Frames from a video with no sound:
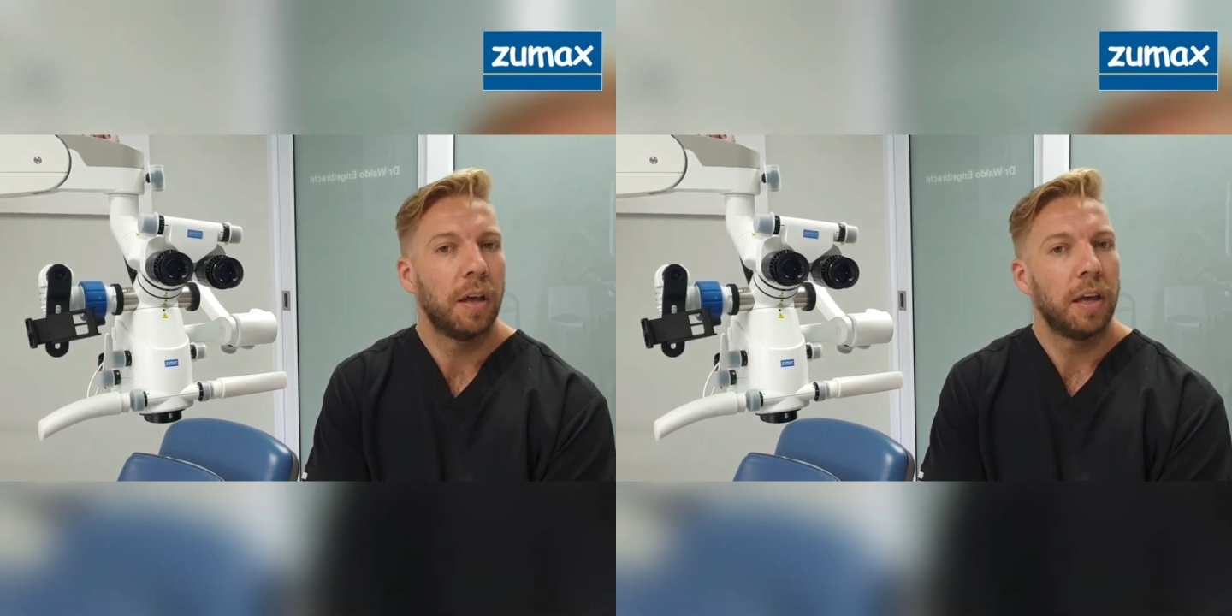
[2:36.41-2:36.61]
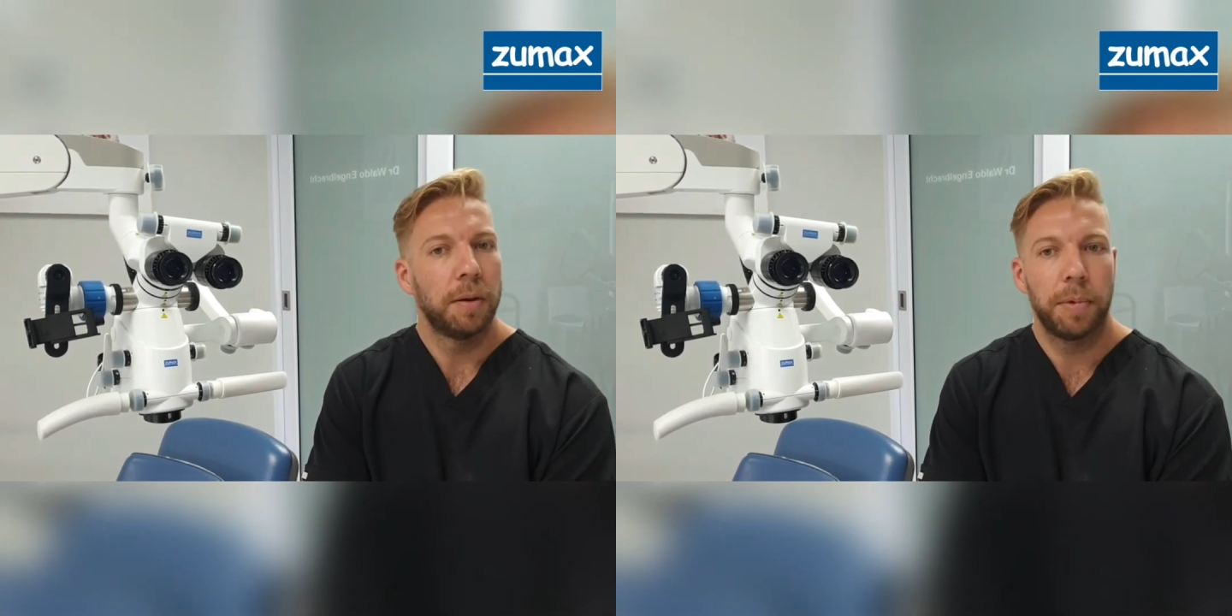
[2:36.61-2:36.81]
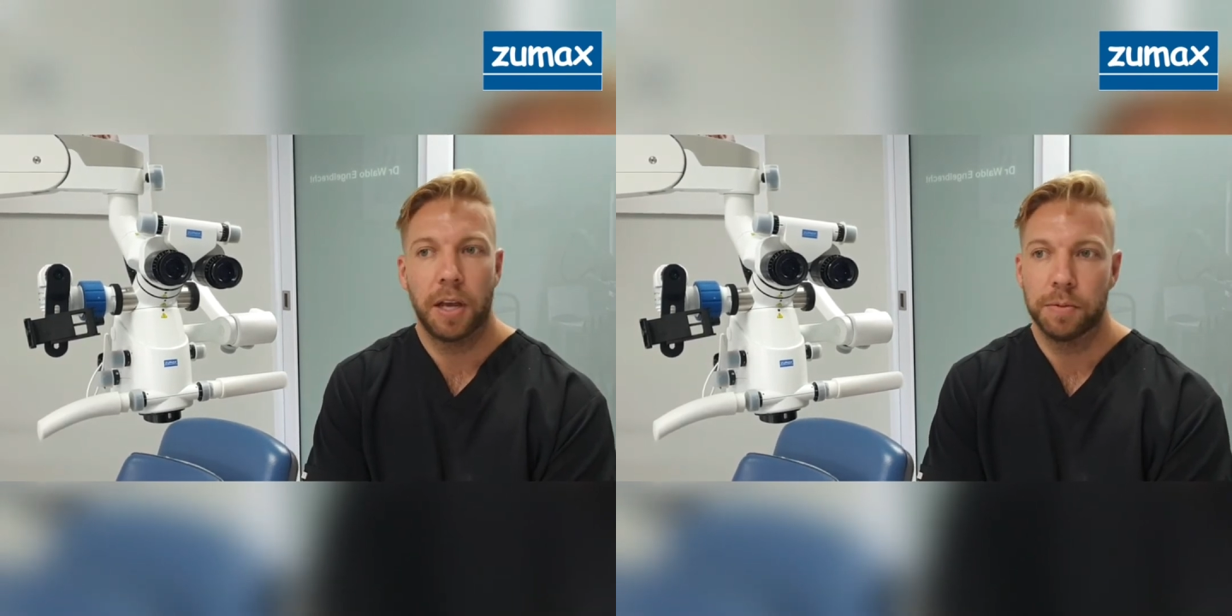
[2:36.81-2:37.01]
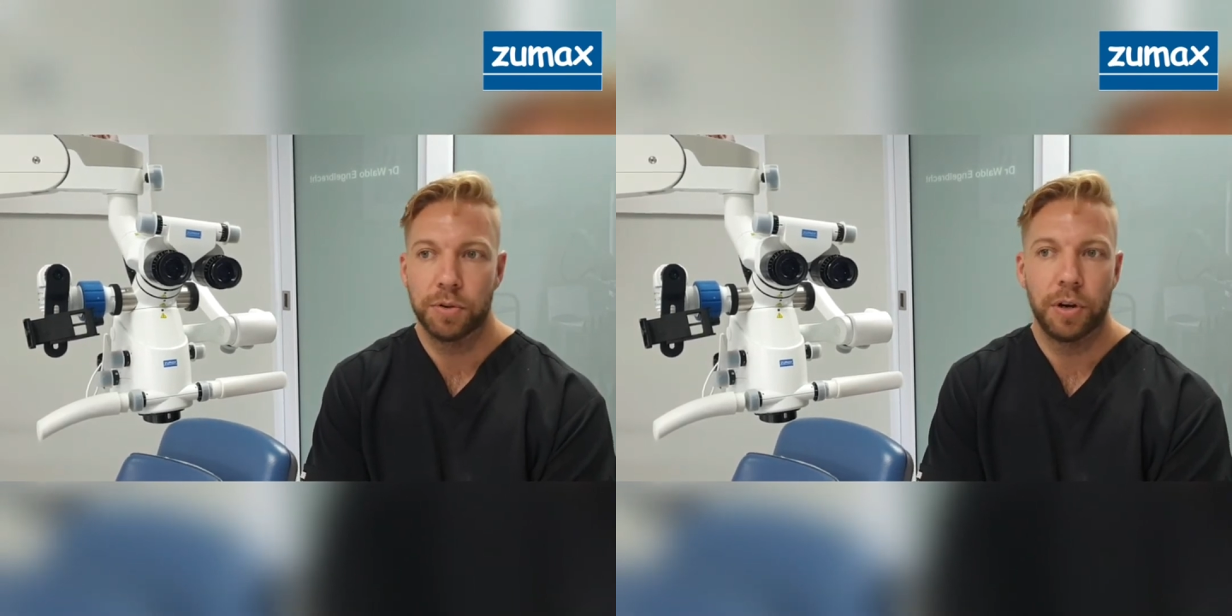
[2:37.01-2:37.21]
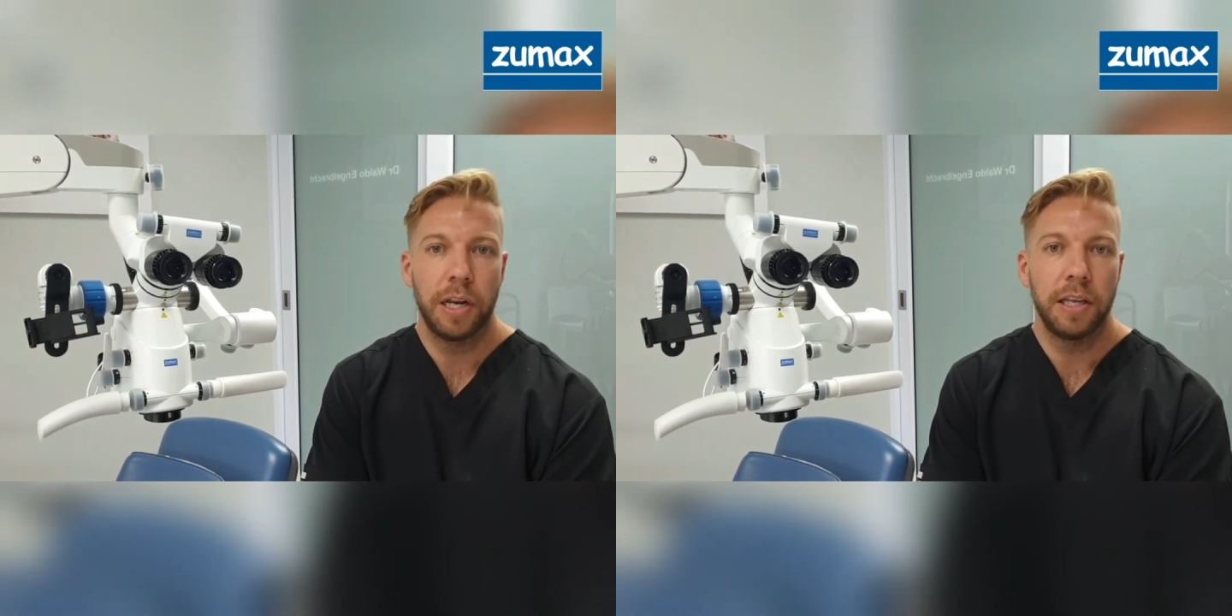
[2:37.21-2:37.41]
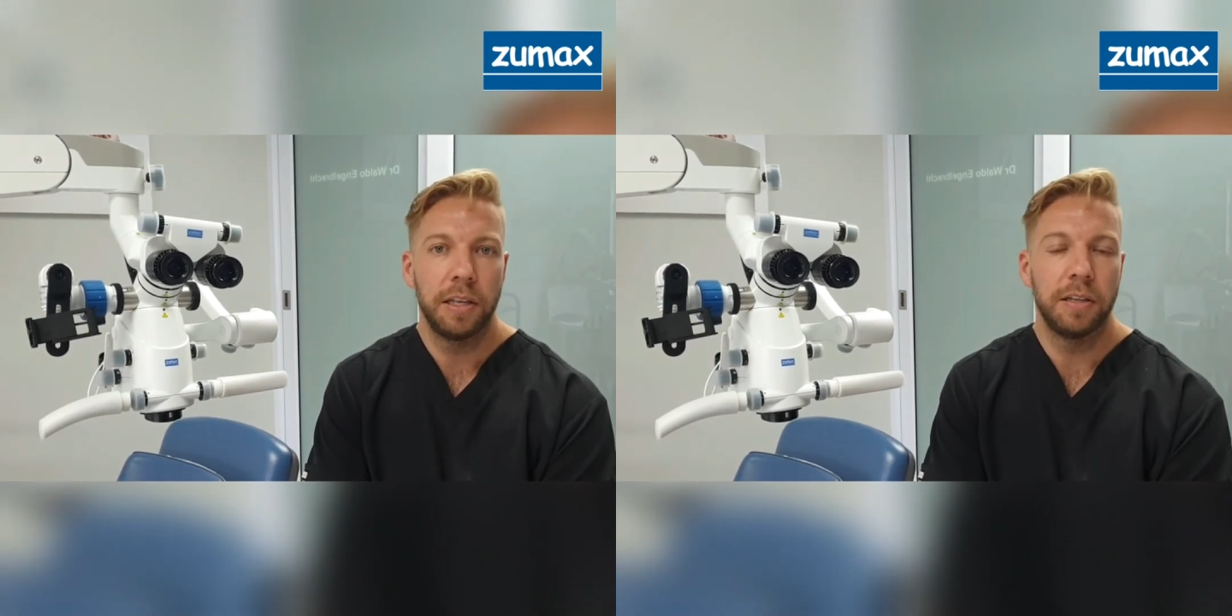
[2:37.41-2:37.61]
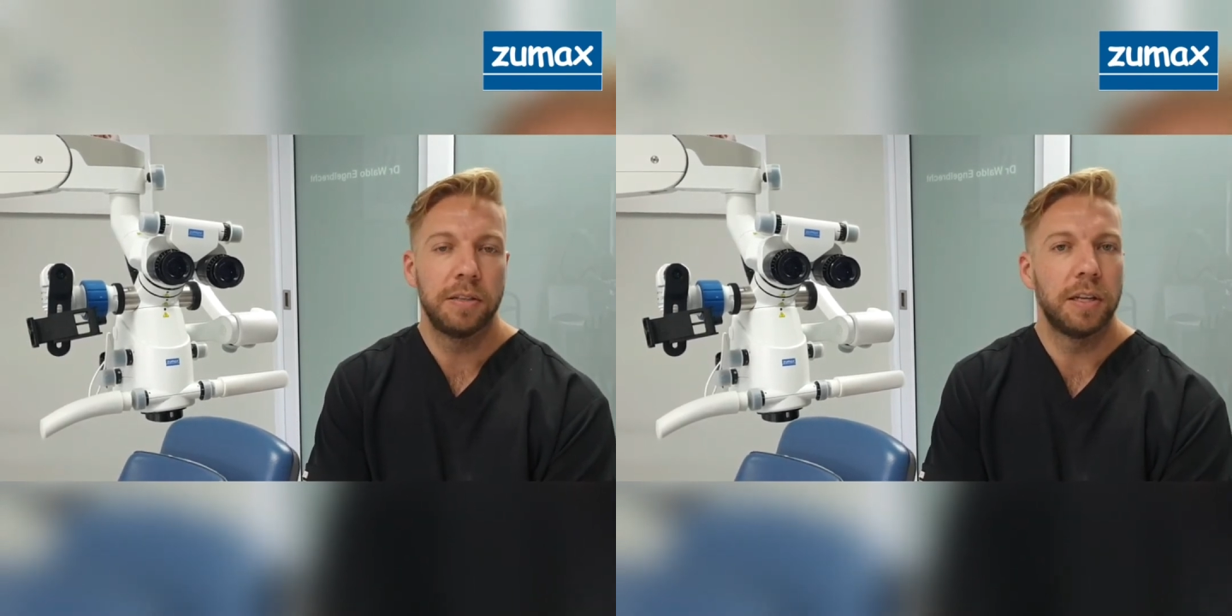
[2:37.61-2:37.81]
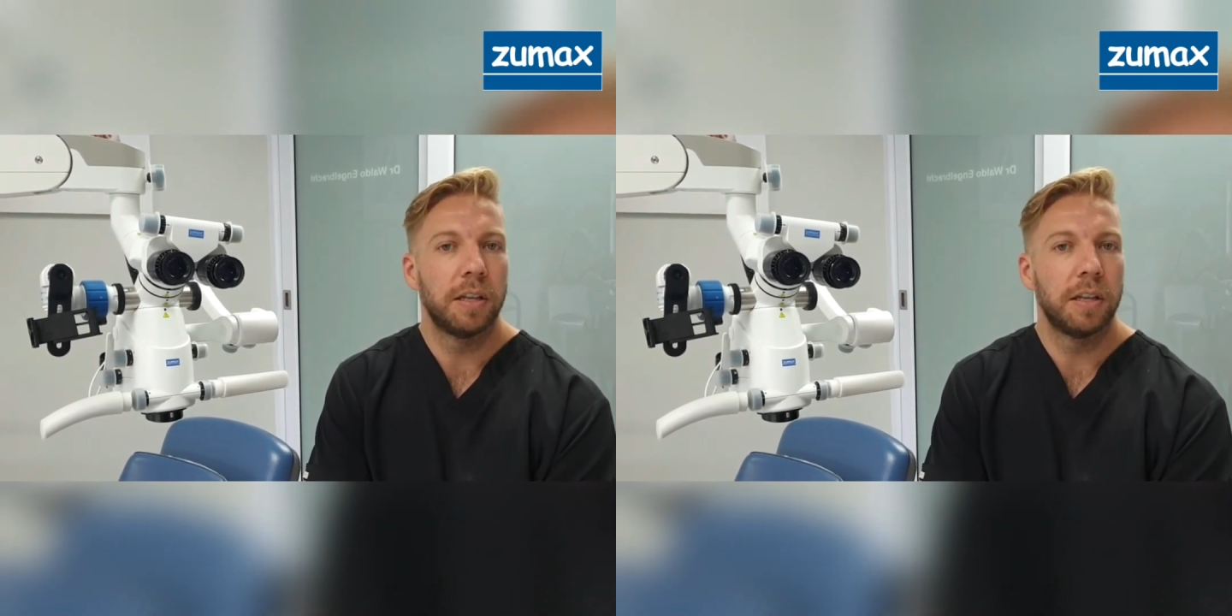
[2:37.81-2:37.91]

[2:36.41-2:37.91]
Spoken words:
it becomes really easy,